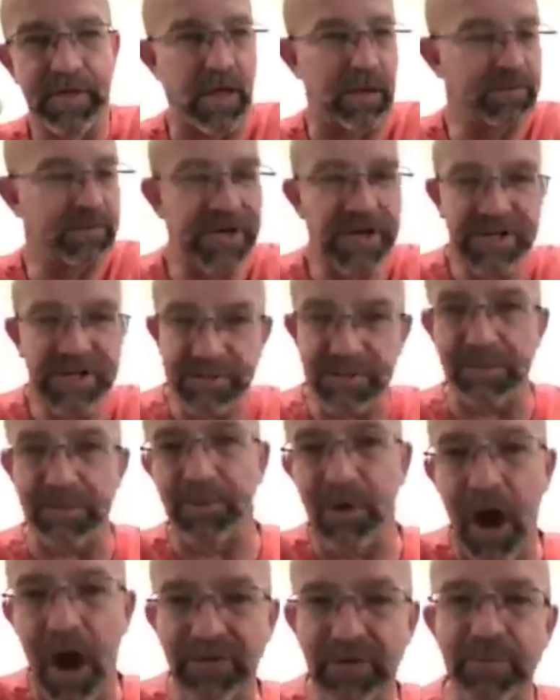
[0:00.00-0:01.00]
Not because I'm a
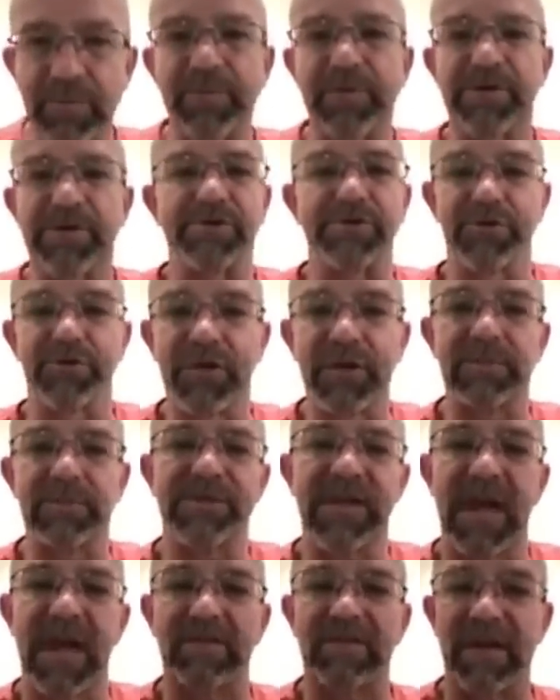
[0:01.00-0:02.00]
prophet, but because
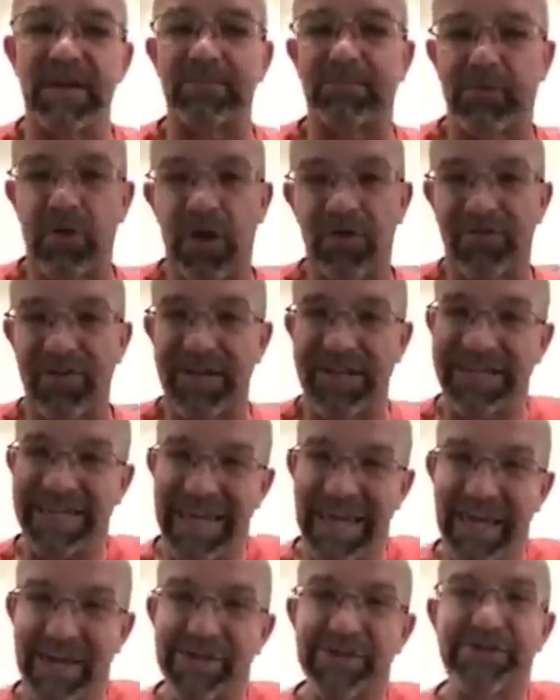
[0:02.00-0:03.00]
dreams have a prophetic
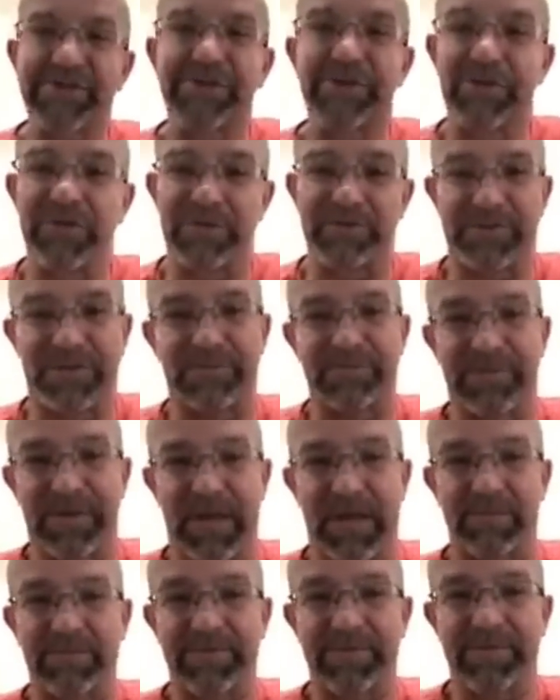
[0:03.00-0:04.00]
edge to them
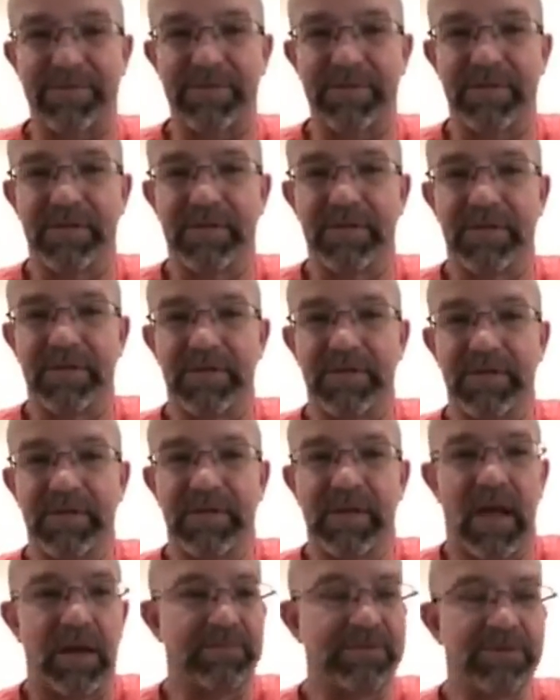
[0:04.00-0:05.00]
sometimes.
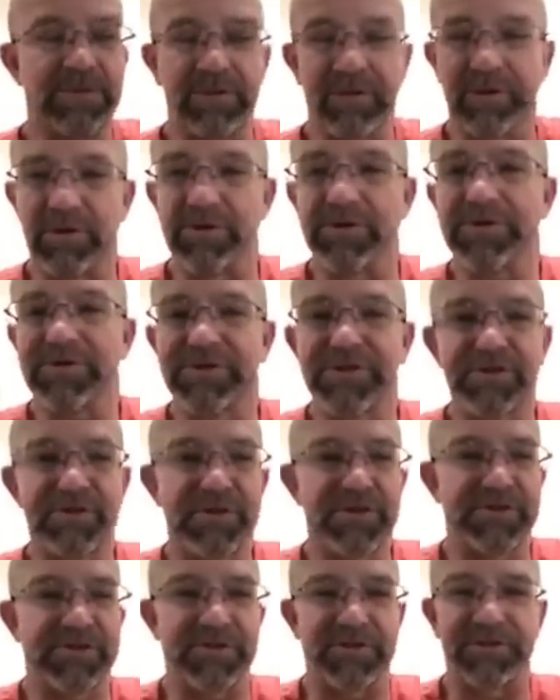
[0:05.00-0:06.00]
I've been doing a whole
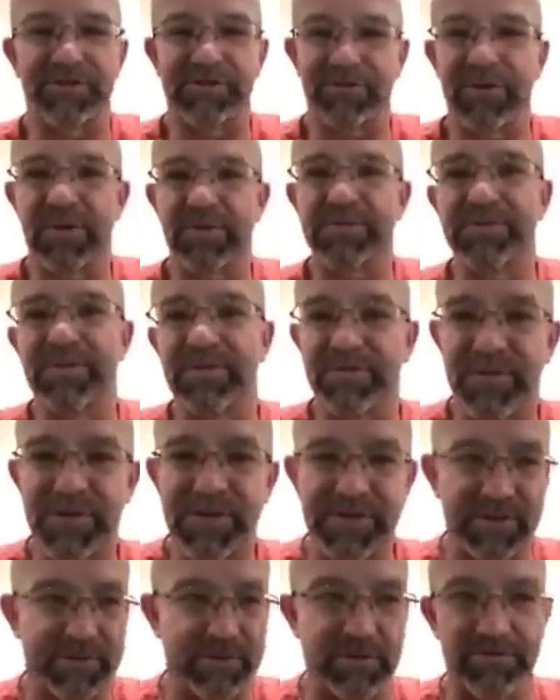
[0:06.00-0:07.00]
series on dreams and
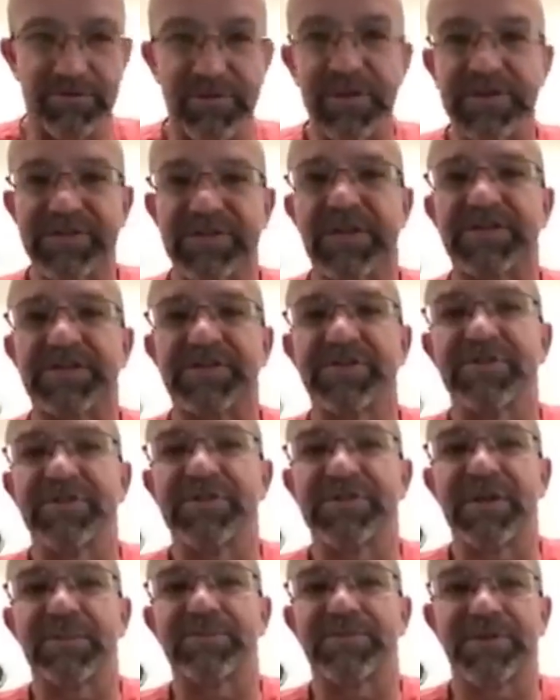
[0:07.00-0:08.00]
visions. I'm going to finish that
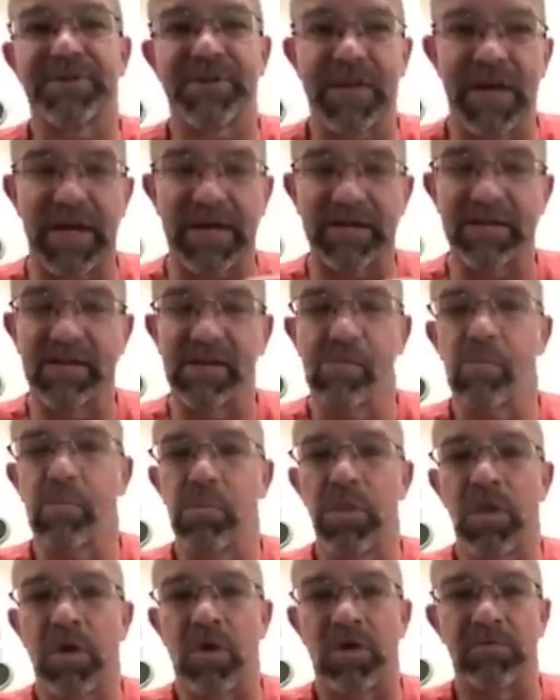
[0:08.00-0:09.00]
series up tonight
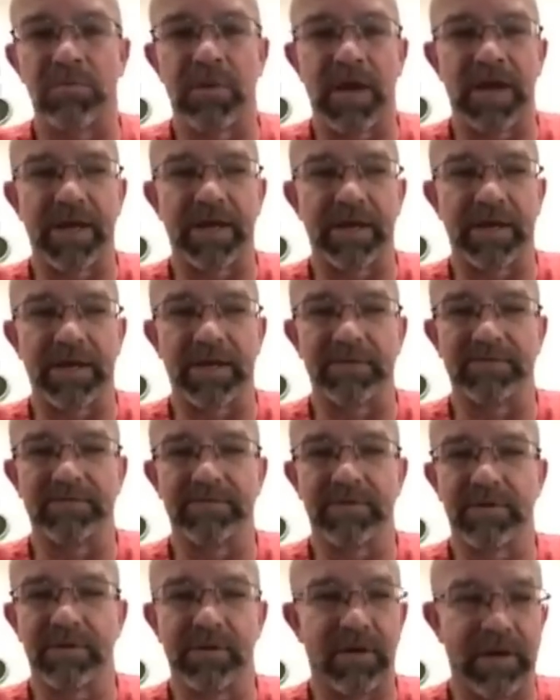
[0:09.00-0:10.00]
on my at
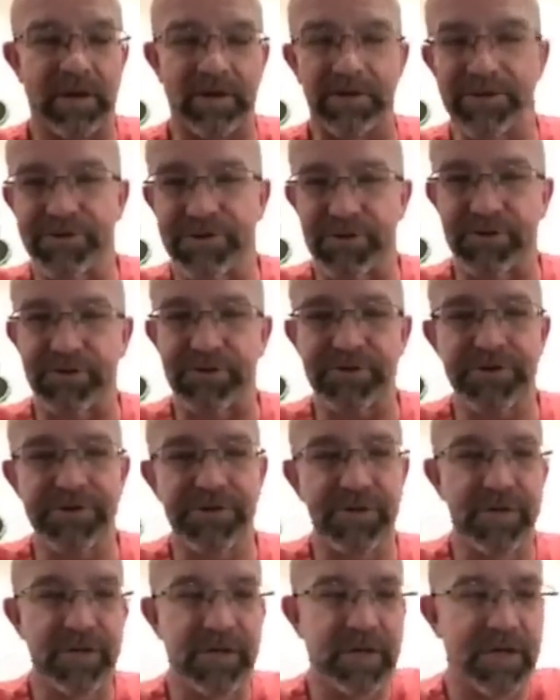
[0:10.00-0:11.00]
our
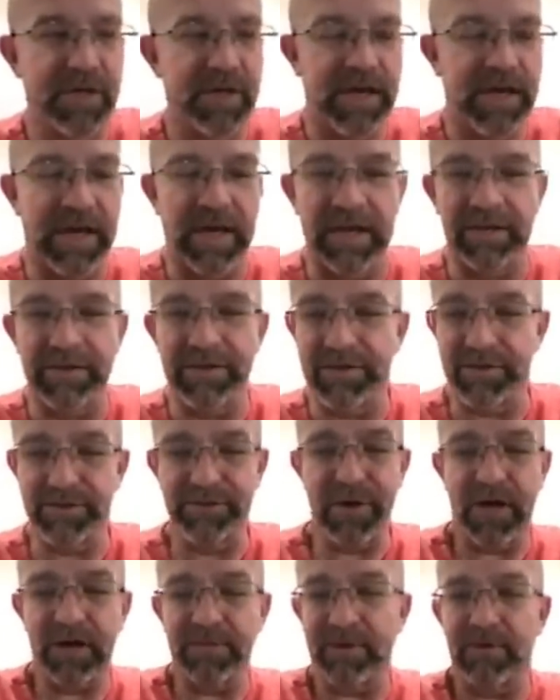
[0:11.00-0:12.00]
church. And I'm going to
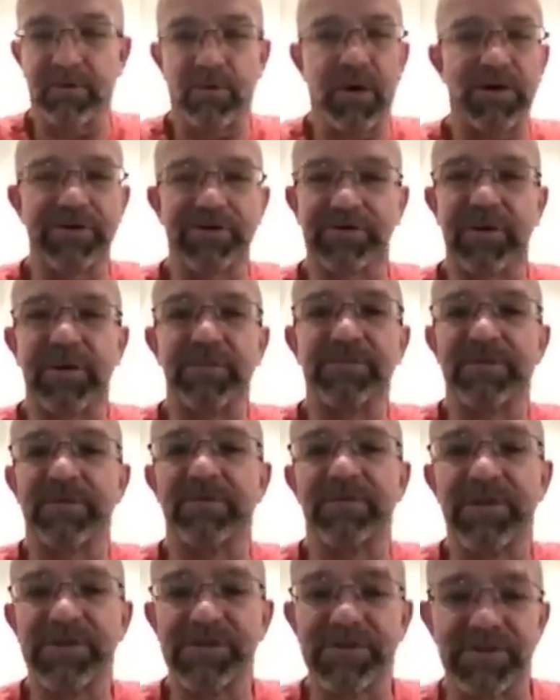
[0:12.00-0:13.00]
talk about why dreams and
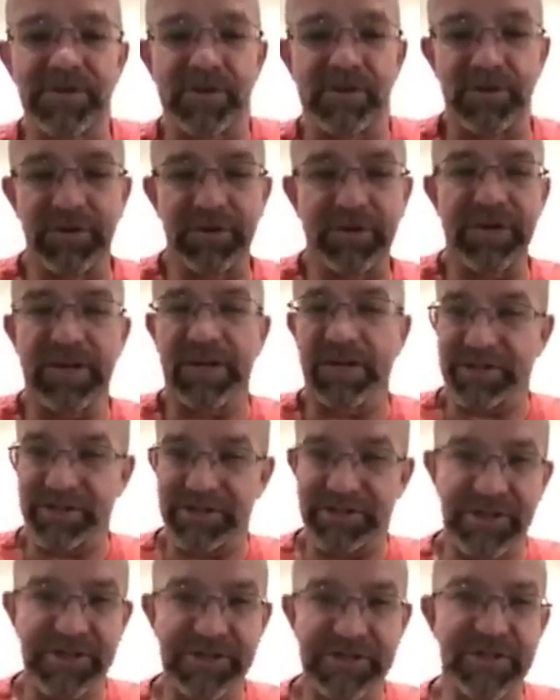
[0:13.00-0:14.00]
visions are literally an
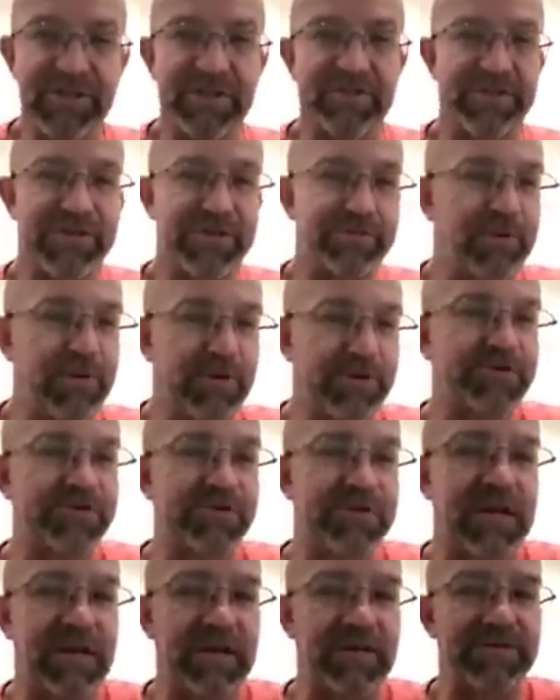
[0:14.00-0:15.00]
extension of the spiritual
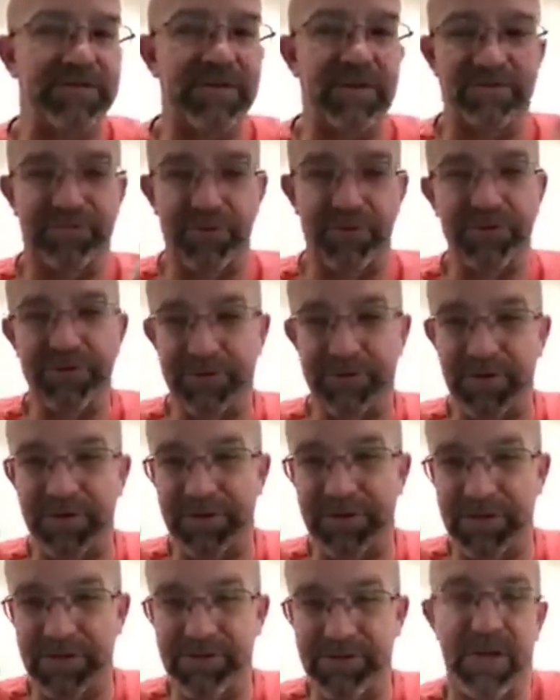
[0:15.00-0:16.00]
gifts of 1
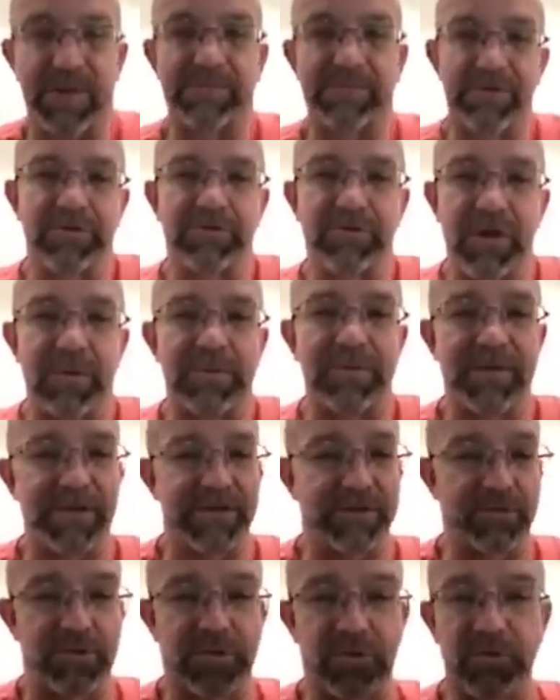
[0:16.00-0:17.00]
Corinthians chapter 12.
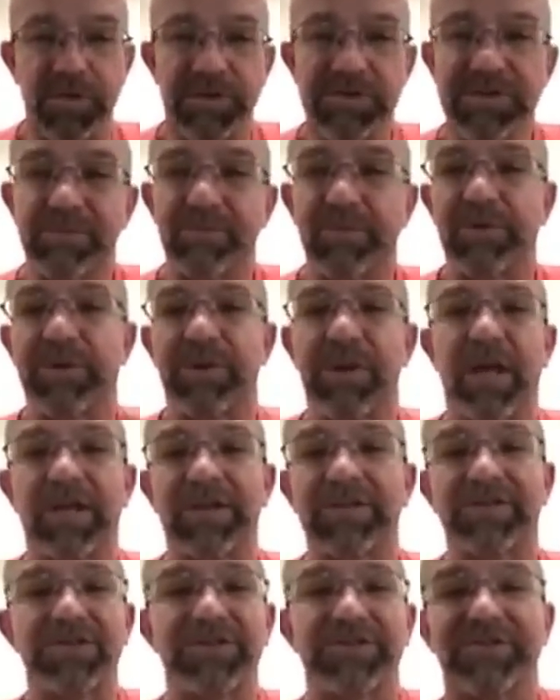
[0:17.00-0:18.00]
Because word of wisdom, word of knowledge,